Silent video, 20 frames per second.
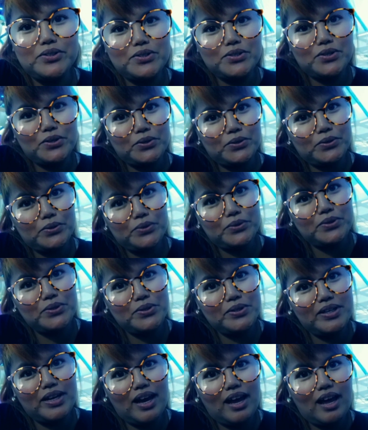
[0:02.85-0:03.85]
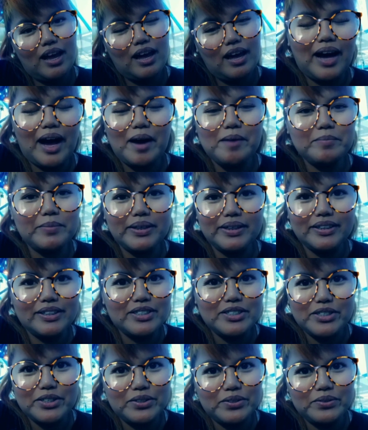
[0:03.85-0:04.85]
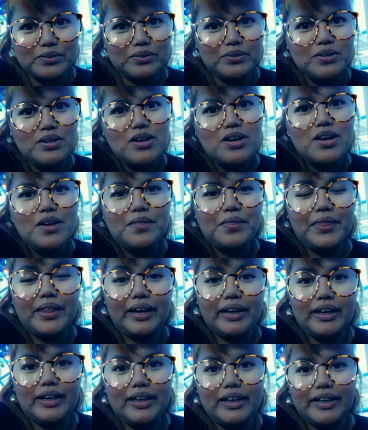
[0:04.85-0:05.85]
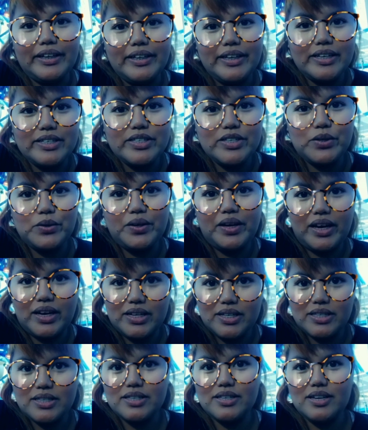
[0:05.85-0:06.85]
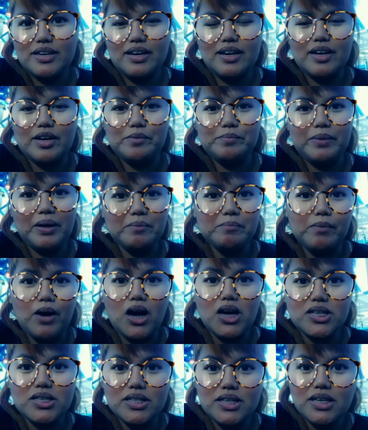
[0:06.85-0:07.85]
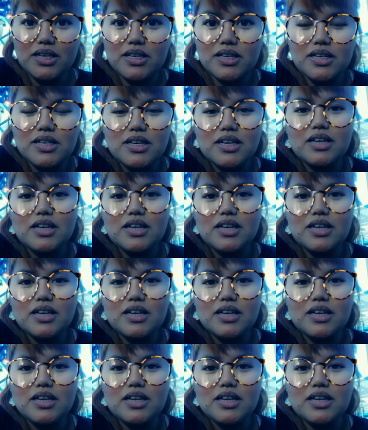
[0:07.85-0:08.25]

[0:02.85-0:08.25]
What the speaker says: So today I'm gonna do the Yes So Yes unboxing.